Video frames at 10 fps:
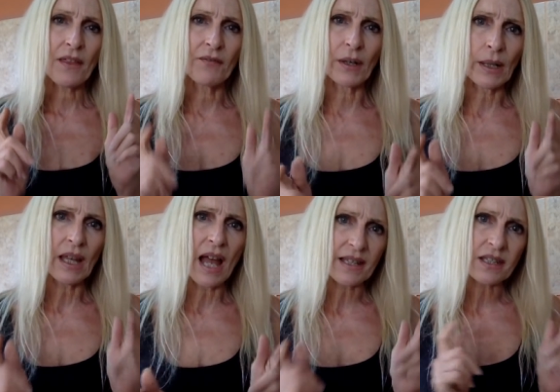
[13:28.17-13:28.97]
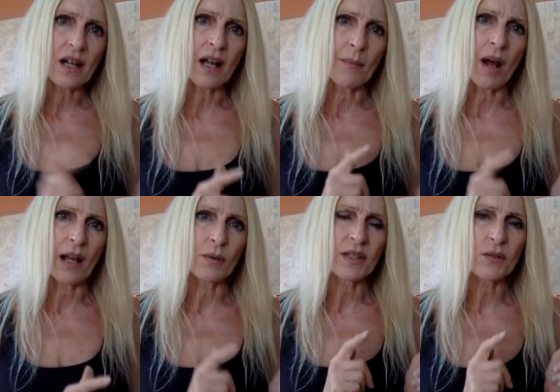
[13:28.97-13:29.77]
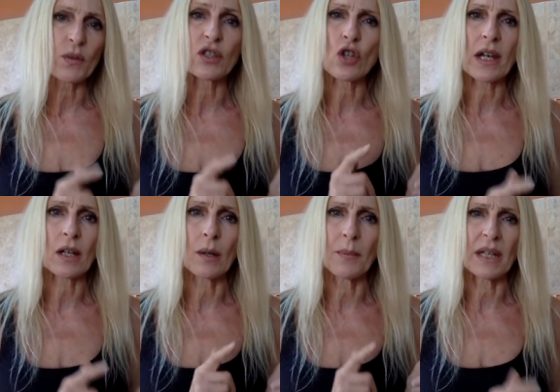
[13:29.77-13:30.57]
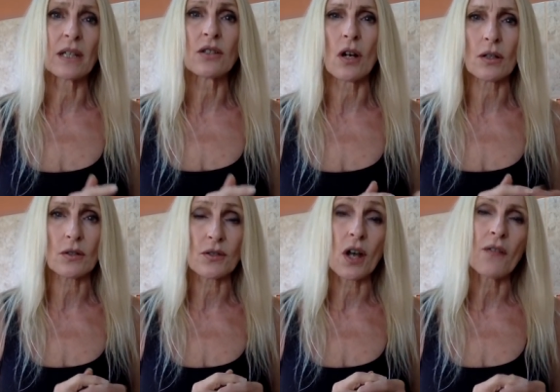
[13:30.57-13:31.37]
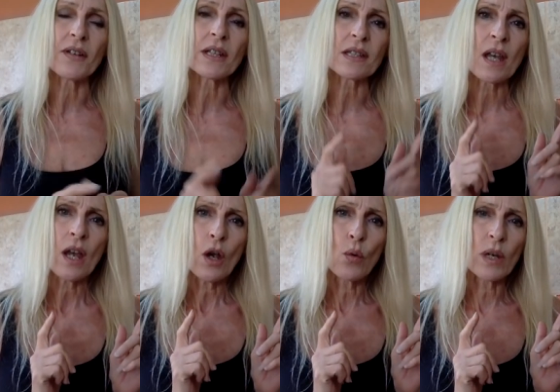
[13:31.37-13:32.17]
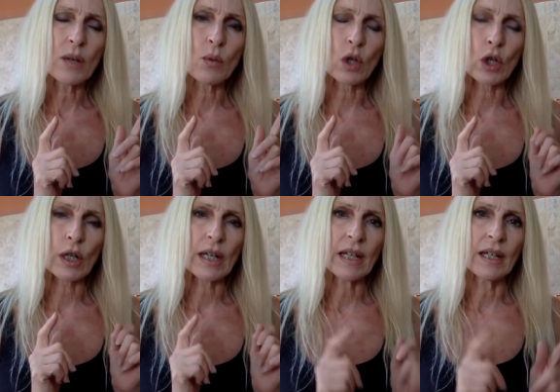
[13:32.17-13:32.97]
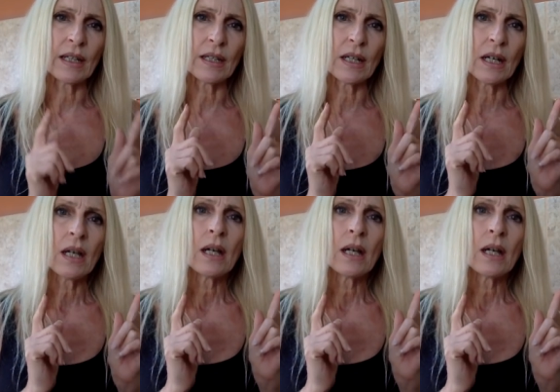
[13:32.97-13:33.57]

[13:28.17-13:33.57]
The very last time I was with Jacob in a doctor's office, we were in